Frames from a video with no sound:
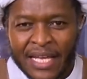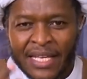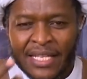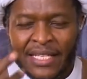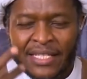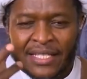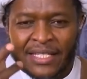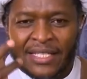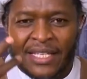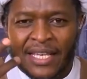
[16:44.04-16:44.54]

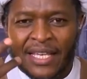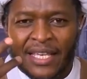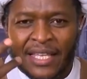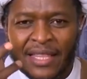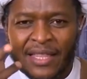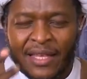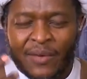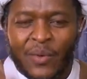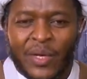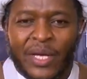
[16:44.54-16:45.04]
See
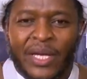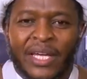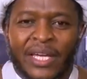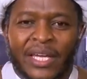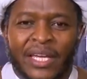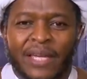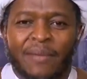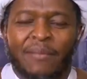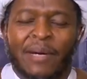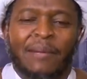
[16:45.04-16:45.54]
the way
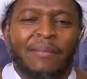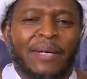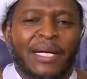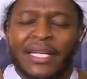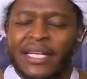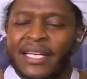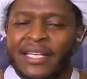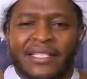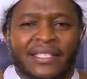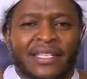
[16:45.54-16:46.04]
Imam
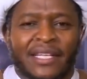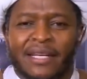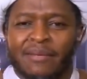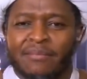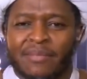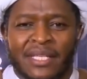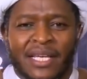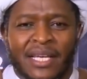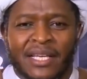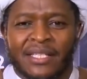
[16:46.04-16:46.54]
alayhi salam
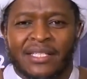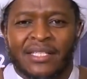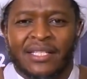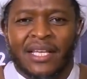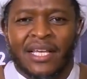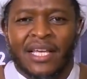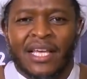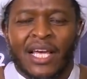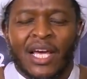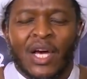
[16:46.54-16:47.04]
says,
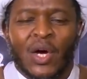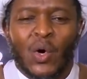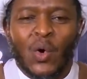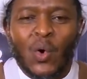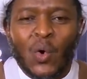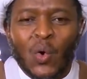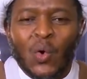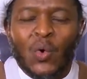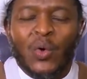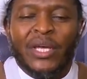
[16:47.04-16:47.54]

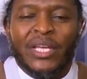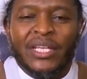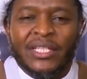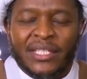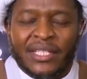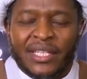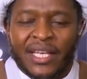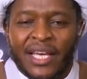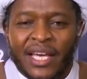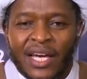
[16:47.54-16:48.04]
who
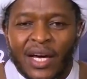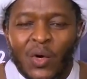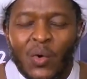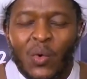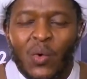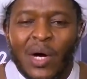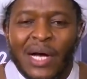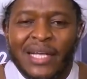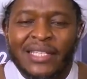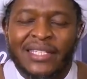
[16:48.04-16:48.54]
is there
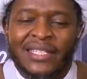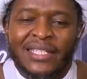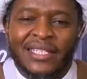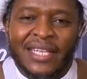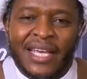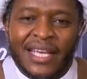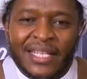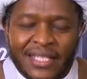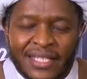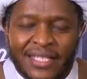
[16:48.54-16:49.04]
who has
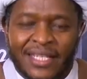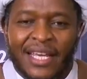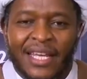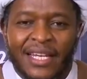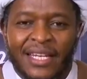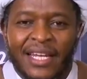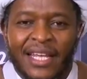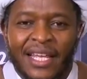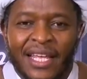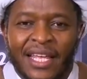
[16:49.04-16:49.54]

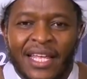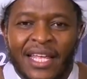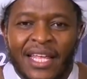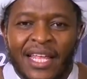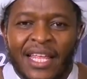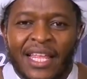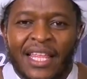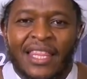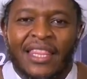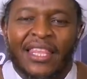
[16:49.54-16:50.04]
tasted
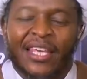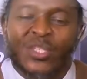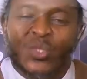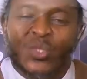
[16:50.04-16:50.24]
the